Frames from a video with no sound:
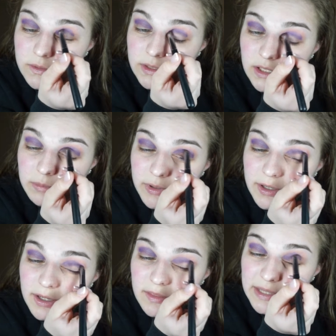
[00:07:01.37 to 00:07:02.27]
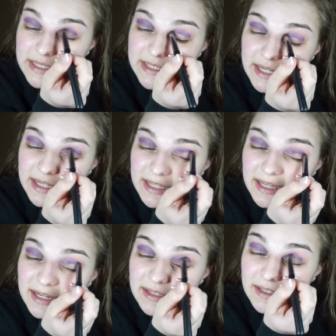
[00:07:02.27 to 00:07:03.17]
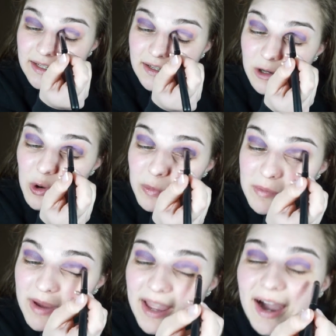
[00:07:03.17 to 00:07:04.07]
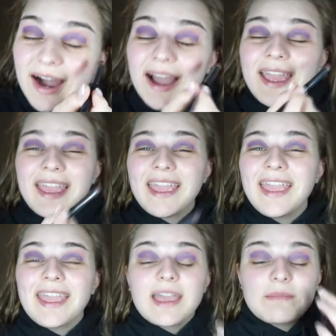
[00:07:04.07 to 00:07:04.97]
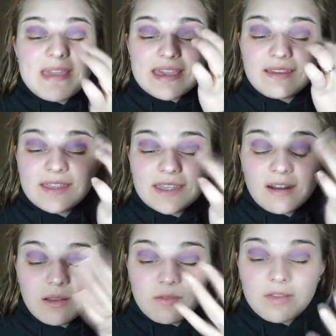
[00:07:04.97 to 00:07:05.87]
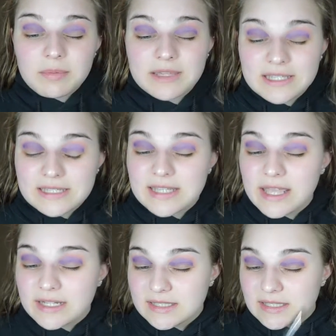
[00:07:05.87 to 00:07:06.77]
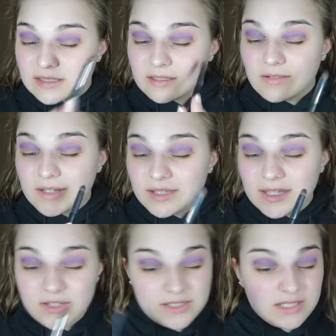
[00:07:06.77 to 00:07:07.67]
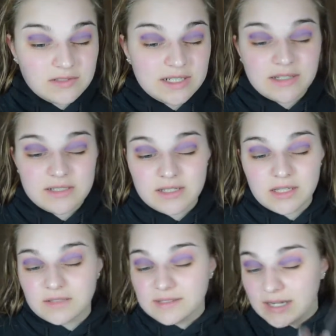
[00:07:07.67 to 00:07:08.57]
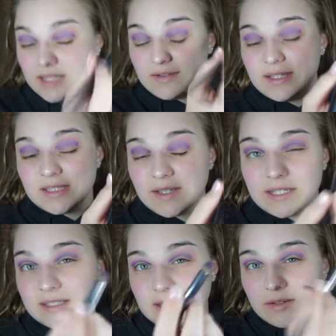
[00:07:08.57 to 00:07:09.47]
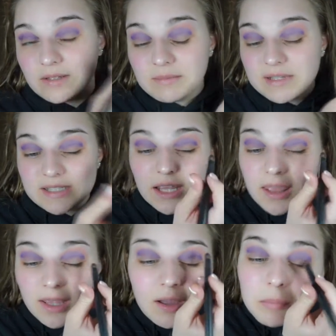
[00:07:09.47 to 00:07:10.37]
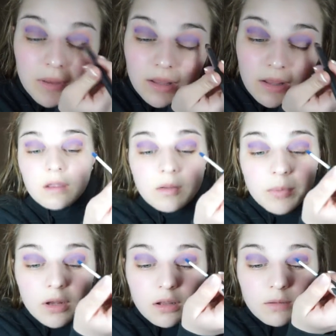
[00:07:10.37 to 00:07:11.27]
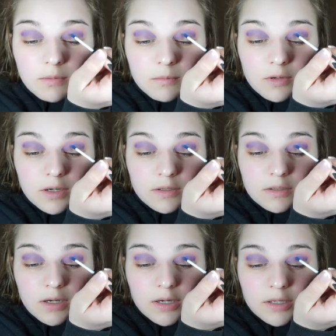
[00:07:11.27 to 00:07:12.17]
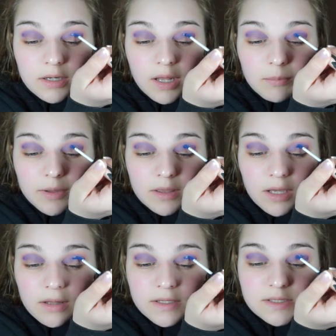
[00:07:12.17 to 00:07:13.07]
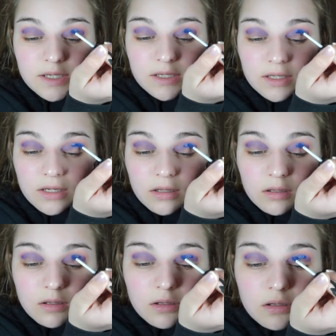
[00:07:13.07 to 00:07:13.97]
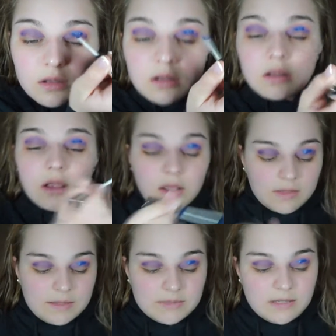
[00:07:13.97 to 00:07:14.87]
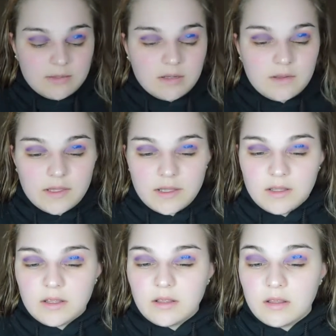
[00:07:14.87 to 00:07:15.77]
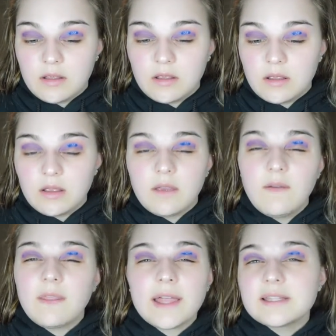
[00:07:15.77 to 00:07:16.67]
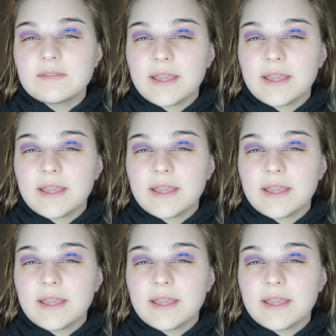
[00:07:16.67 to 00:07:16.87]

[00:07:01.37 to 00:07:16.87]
so when I put it on this eye, I didn't open my eye and make it like get all over the place, and it's still going like just as far down as the other one anyway, so I guess it didn't really mess anything up. I'll put a little bit more to darken it up like the other side. That might have been a lot. That's